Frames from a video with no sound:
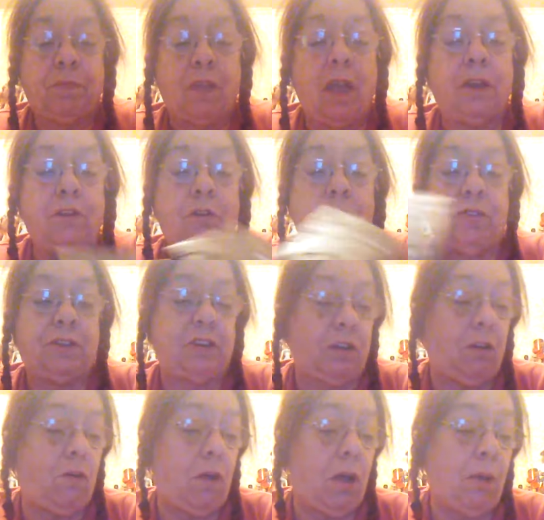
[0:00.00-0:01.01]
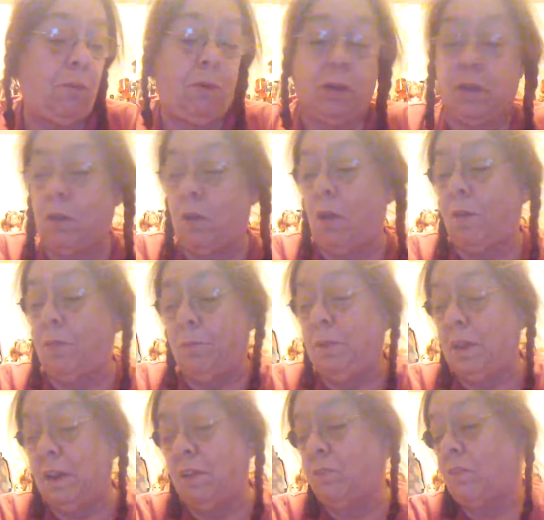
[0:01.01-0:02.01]
I know the tarot I'm working on, the
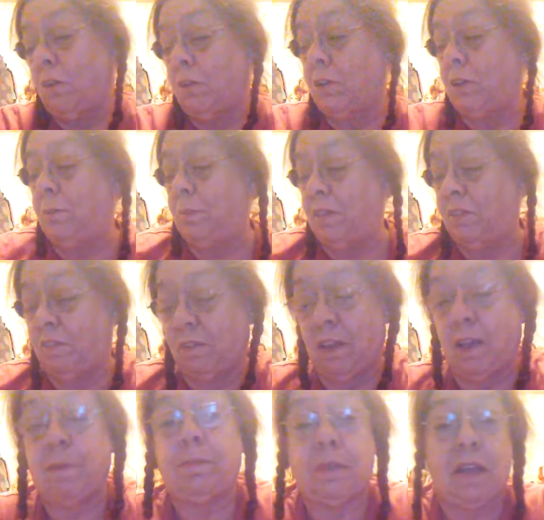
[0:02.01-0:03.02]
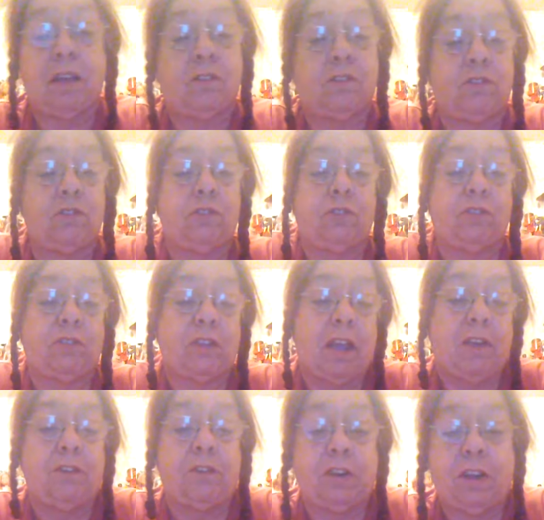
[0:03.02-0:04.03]
meanings aren't going to be the same as your
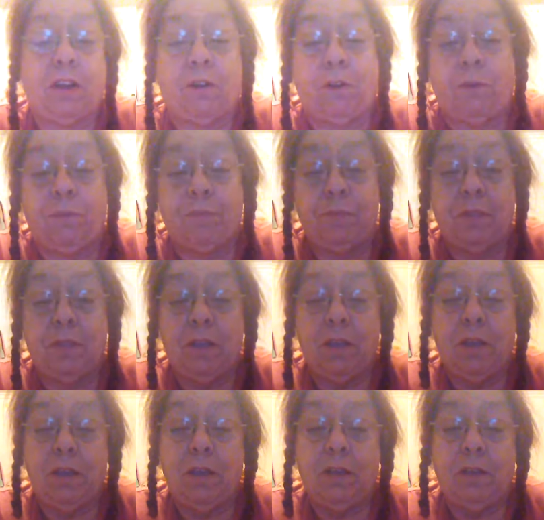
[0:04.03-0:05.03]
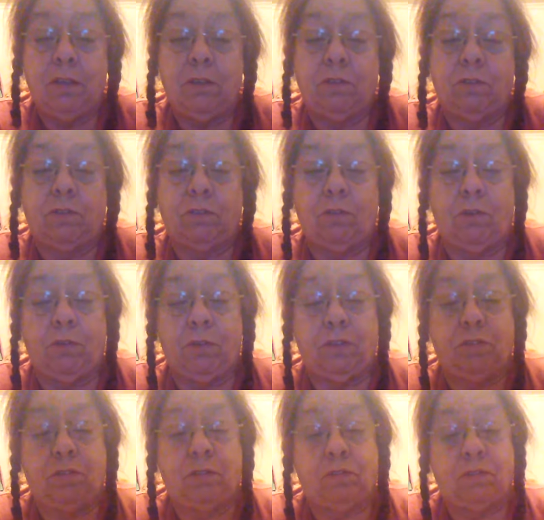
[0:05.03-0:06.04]
standard tarot. So
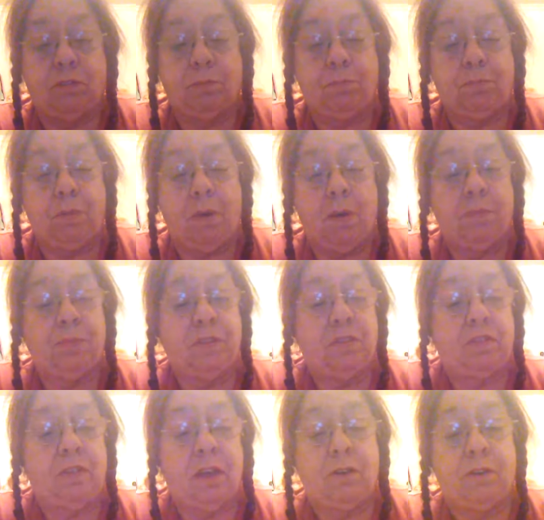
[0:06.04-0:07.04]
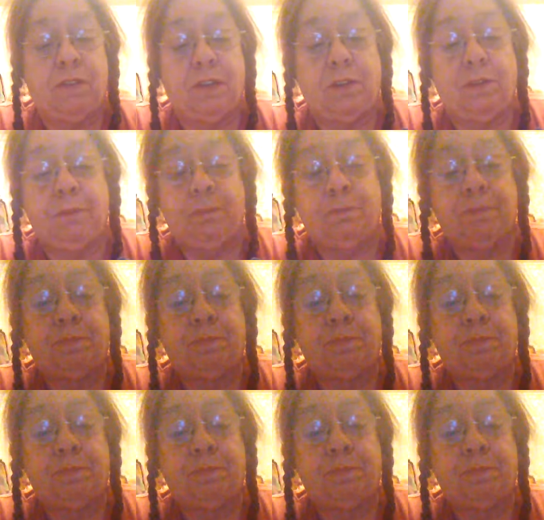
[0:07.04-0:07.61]
let's pop this out of here.